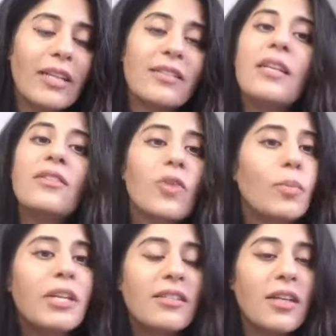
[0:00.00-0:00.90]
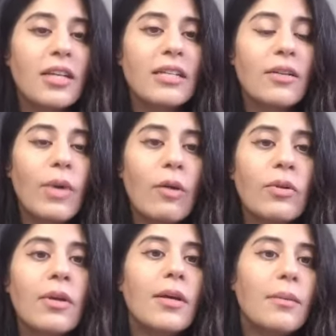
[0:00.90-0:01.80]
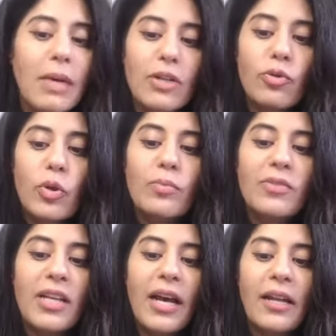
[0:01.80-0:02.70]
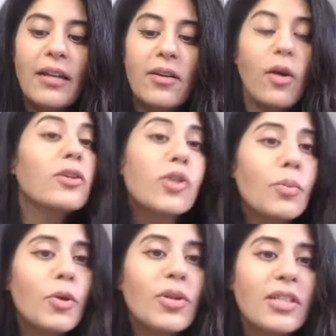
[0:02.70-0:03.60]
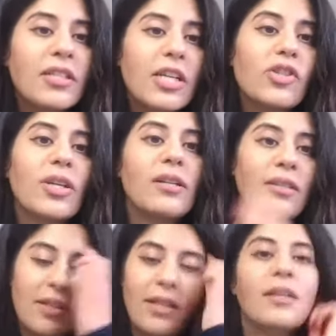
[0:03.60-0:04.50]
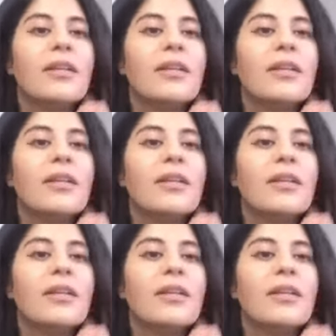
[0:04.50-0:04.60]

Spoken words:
I'd seen so many studies around mushrooms and autoimmune conditions